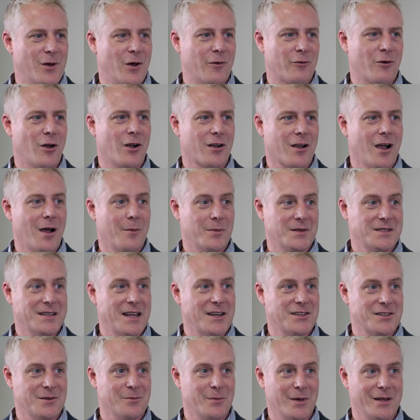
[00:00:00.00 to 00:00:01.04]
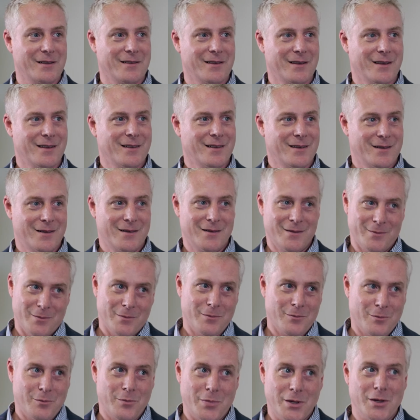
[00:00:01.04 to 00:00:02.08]
overall compensation. But
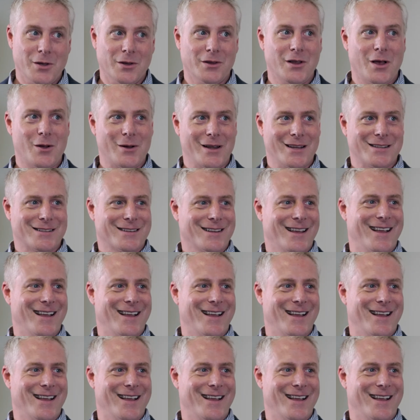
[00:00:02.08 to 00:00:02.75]
you'll notice.